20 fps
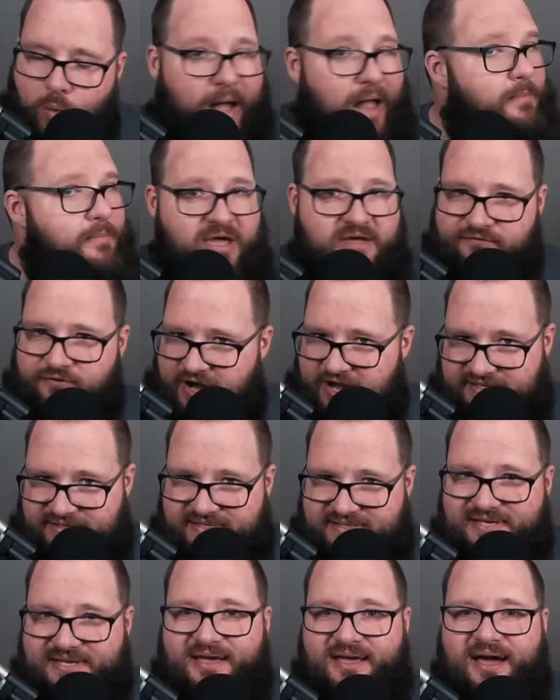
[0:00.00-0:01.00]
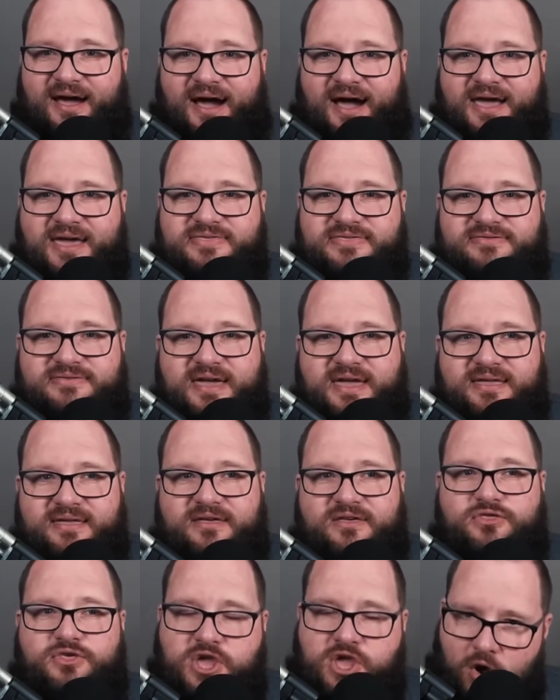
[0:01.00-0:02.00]
Well, my friends, I
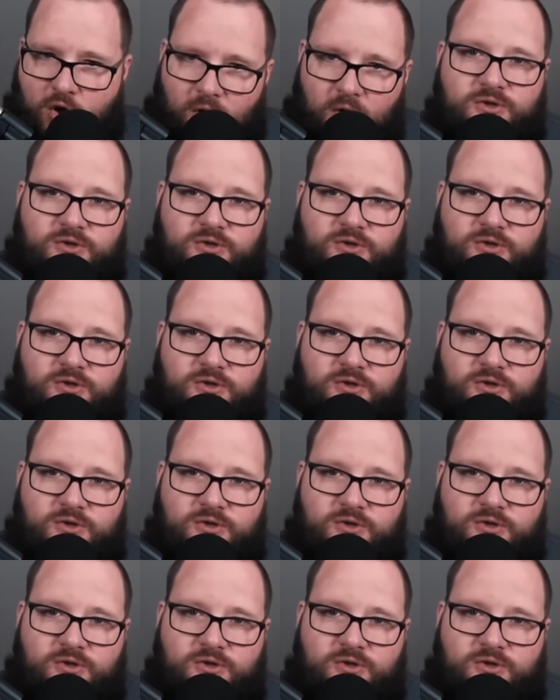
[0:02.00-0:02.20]
think the